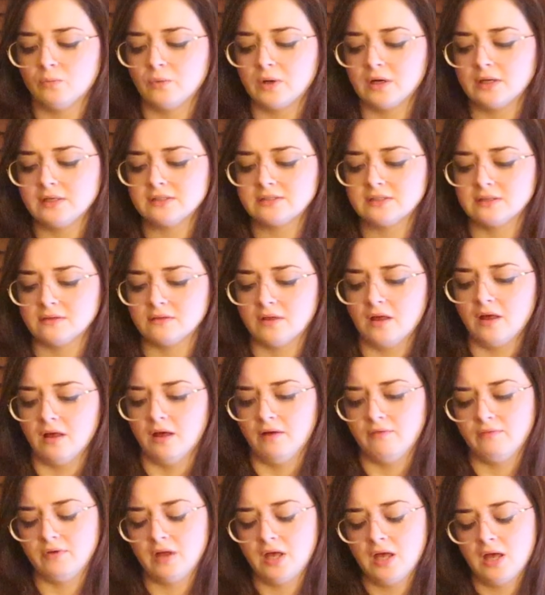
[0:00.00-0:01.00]
Where's the
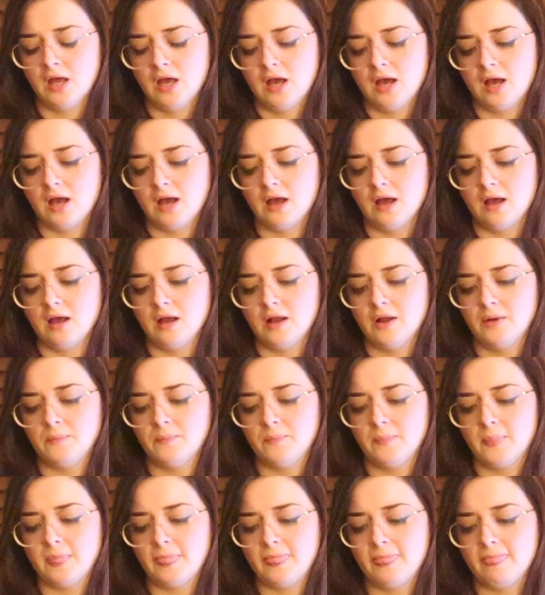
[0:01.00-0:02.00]
love?
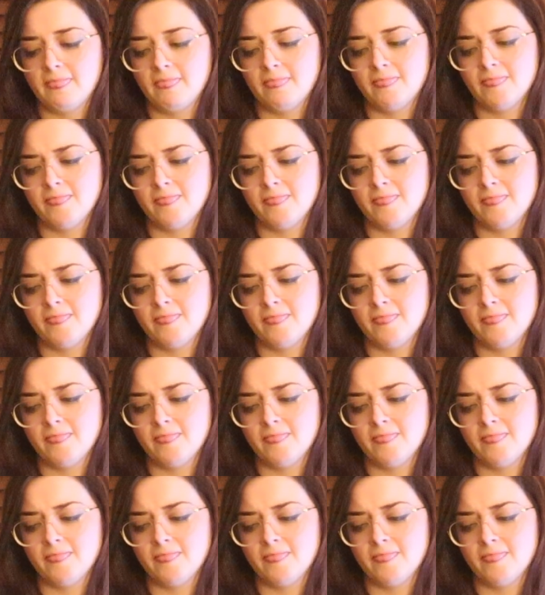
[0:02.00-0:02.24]
Um,